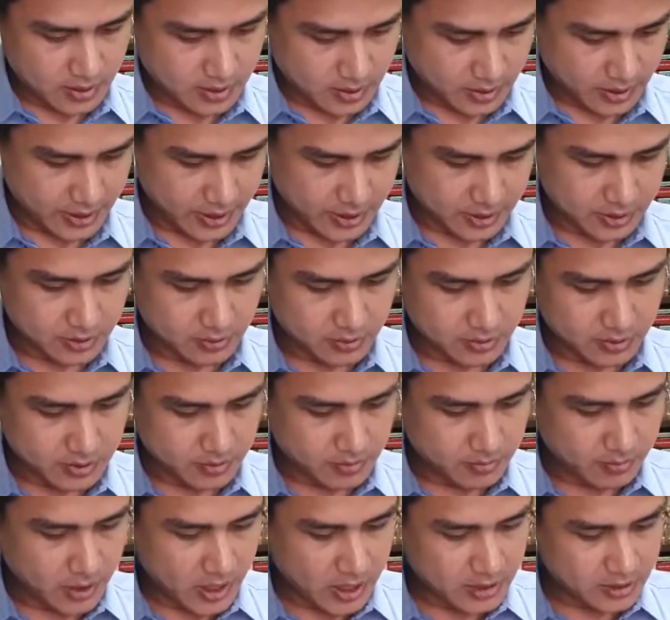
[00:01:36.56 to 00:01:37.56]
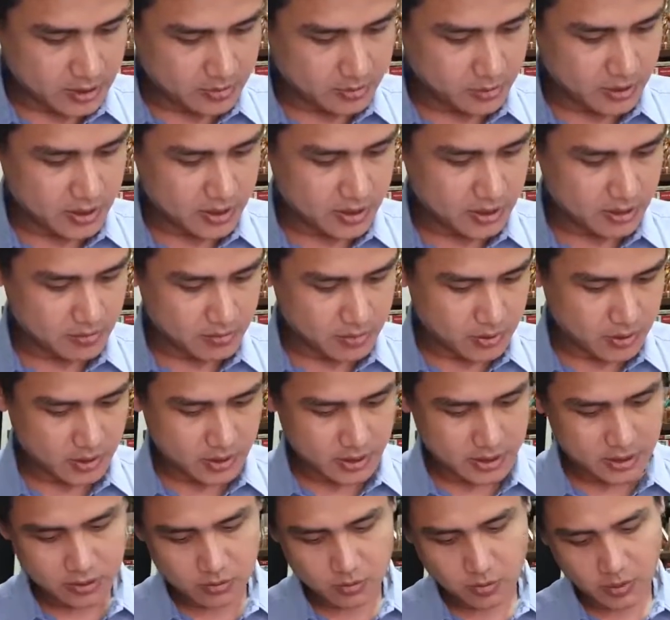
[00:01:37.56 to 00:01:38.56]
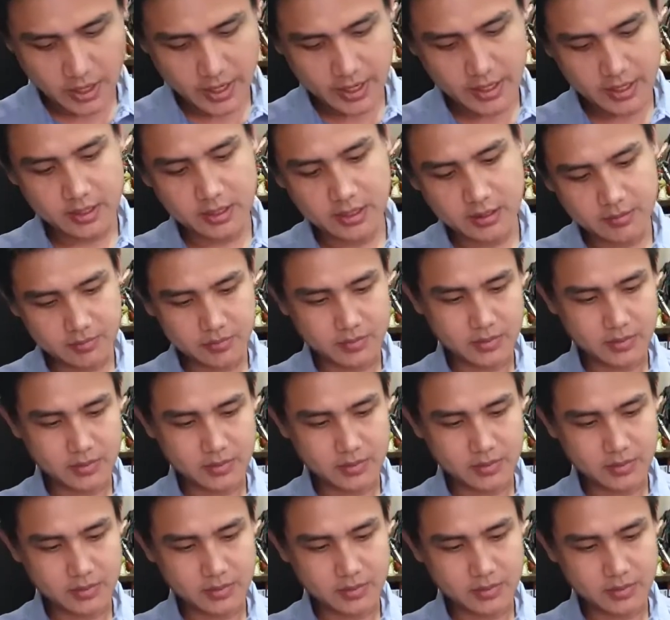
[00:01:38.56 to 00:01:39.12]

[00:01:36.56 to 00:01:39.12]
Okay, so the box is pretty simple. It's white.